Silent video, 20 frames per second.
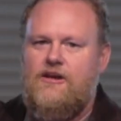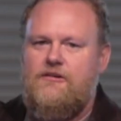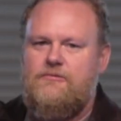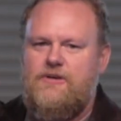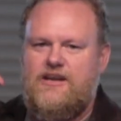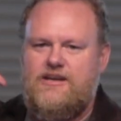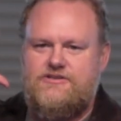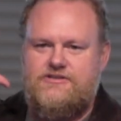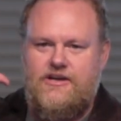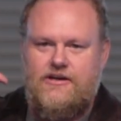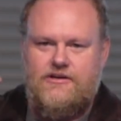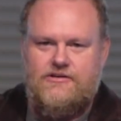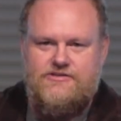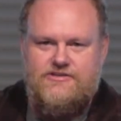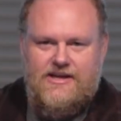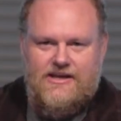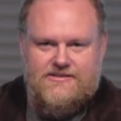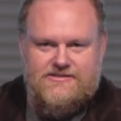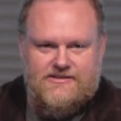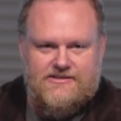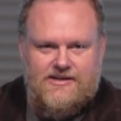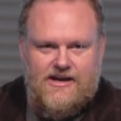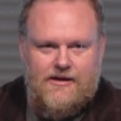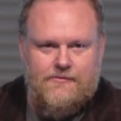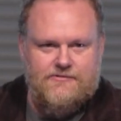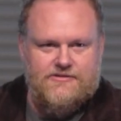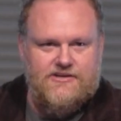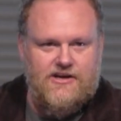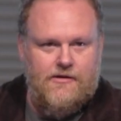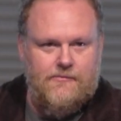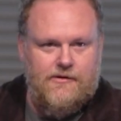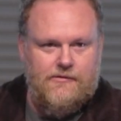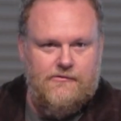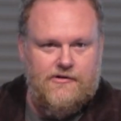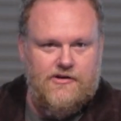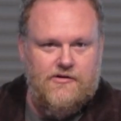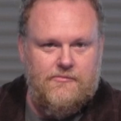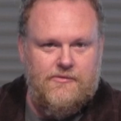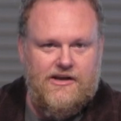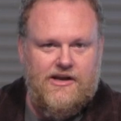because he understands the time is coming
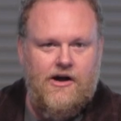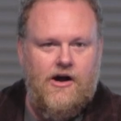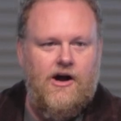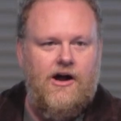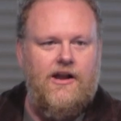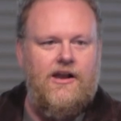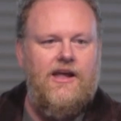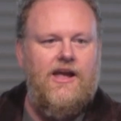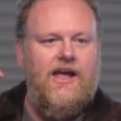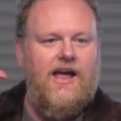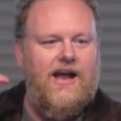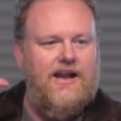when he'll be gone.